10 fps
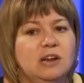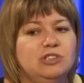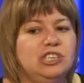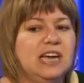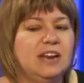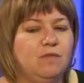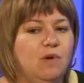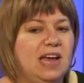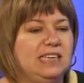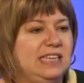She kind of
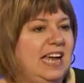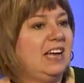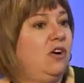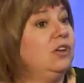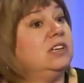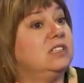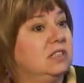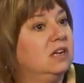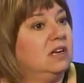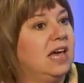wears the iconic
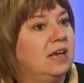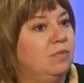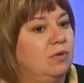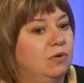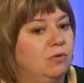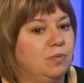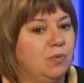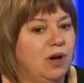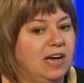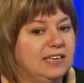slut label with
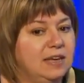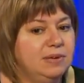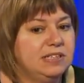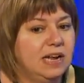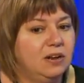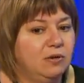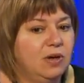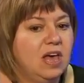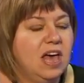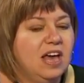pride, and let me tell you,
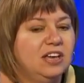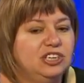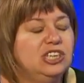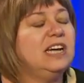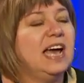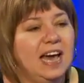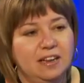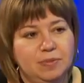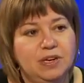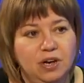she
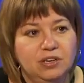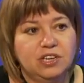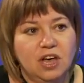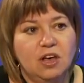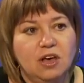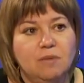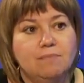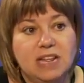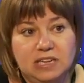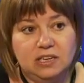can, because her
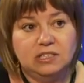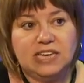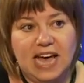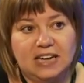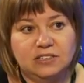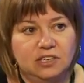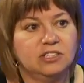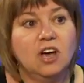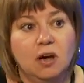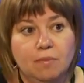millions act as
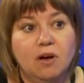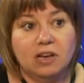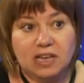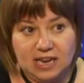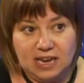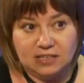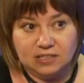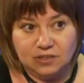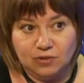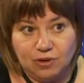an upmarket
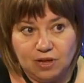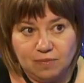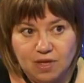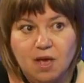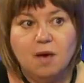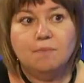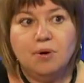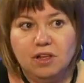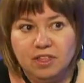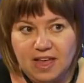cleansing cream.
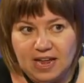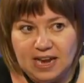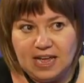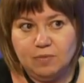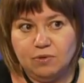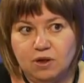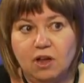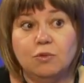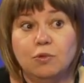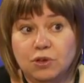Put that label
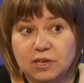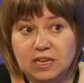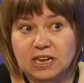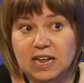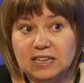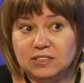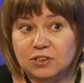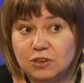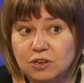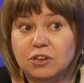on a working class
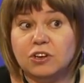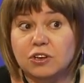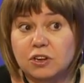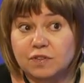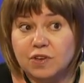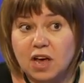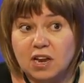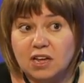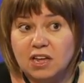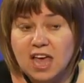girl, a girl of
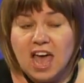colour,